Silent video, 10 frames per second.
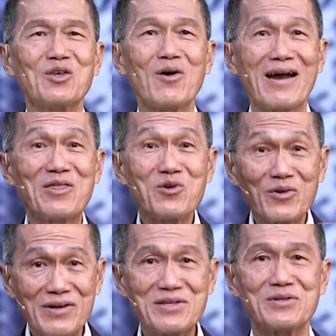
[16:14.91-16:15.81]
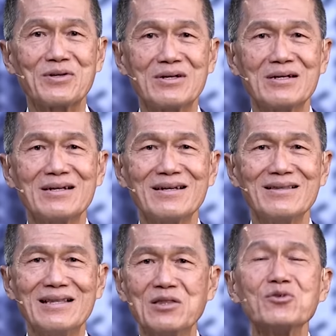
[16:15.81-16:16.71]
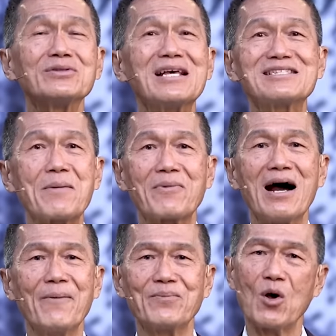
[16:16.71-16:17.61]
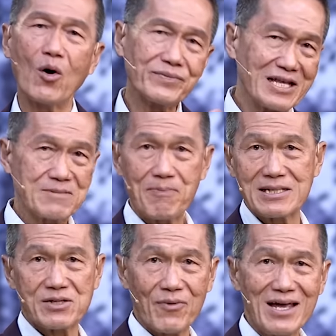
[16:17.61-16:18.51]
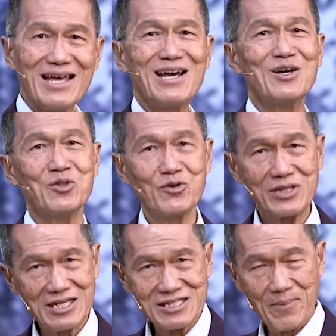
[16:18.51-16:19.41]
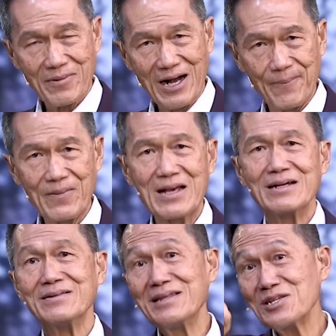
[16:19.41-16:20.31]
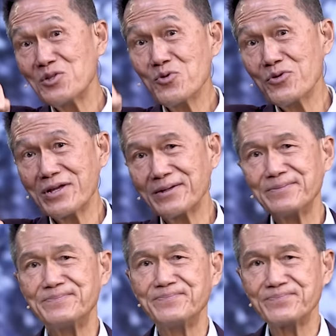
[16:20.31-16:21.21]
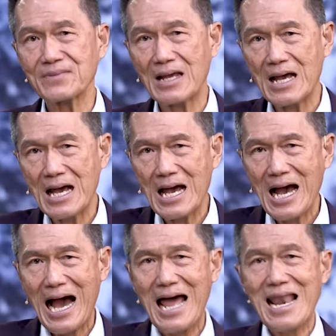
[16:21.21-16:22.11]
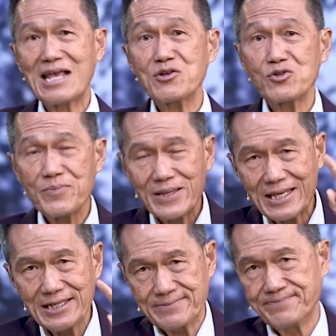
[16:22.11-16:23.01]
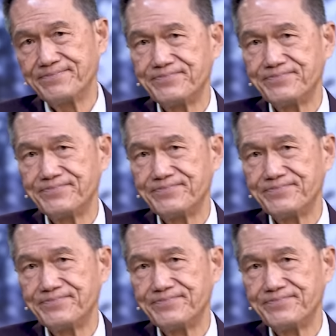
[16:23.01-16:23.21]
you are a new creature. The new things have come. The old things pass away. New things have come. This new year, I'd like you to begin